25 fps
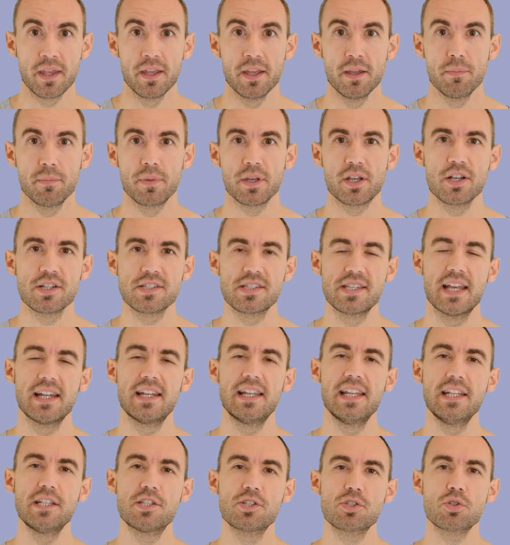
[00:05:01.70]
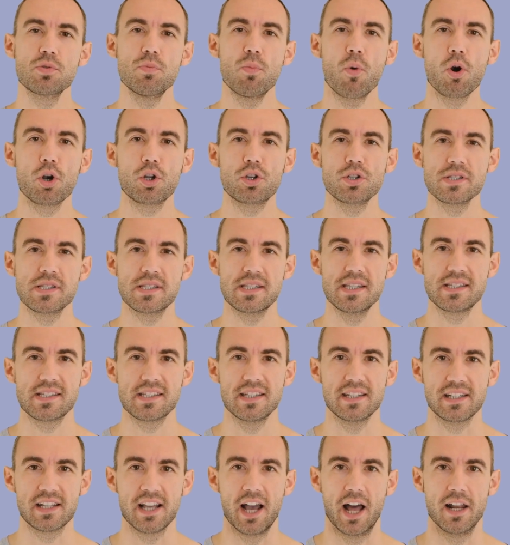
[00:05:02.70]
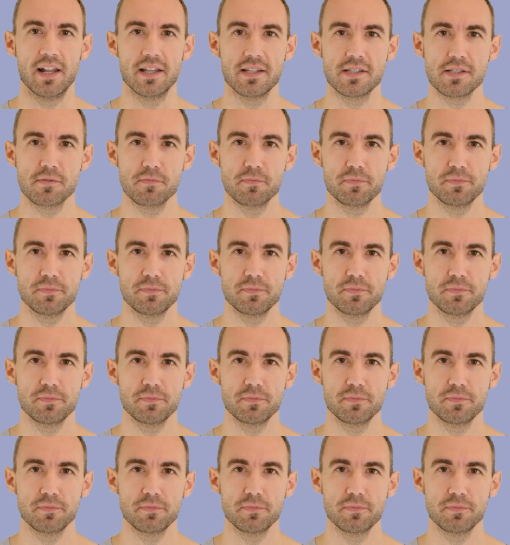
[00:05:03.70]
because that leads to more consistent colors.